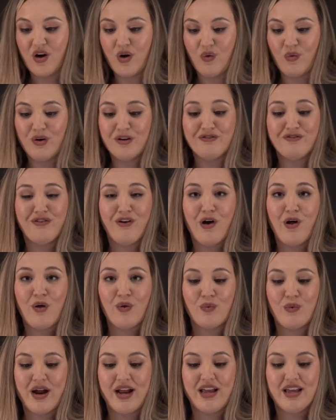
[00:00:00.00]
would fall
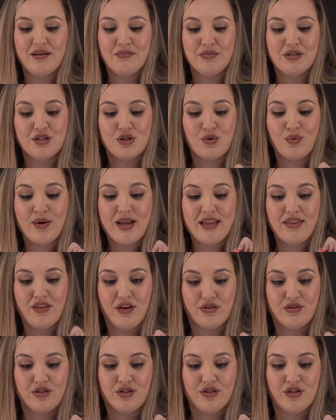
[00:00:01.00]
right in between
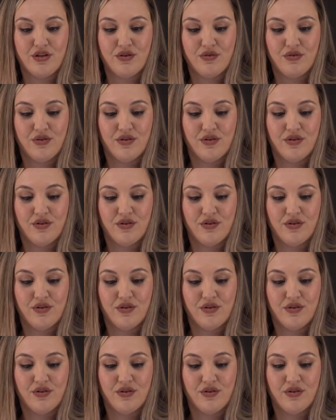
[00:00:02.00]
those two.